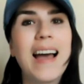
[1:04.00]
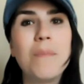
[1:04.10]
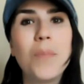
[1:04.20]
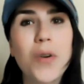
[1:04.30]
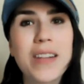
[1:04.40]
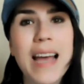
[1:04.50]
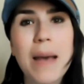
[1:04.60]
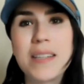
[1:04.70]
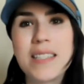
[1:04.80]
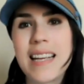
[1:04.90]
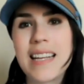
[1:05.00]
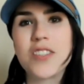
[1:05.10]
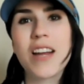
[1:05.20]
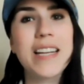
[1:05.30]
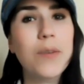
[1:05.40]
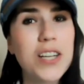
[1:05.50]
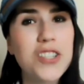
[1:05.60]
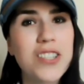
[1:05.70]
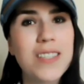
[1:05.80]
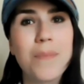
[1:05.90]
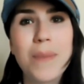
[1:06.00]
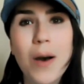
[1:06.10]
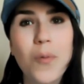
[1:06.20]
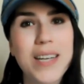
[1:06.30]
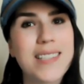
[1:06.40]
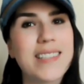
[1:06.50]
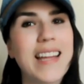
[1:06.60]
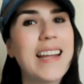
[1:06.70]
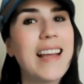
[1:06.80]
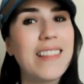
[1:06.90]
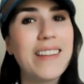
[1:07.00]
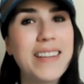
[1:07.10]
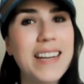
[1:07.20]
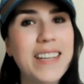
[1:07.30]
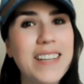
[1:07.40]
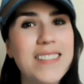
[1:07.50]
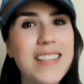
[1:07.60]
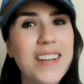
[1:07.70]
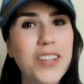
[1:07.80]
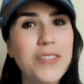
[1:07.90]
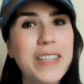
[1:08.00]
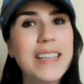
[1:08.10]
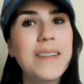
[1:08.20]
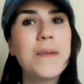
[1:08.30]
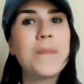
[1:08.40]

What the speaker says: I am more than happy to answer any questions about what it's like living out here in Santa Clarita,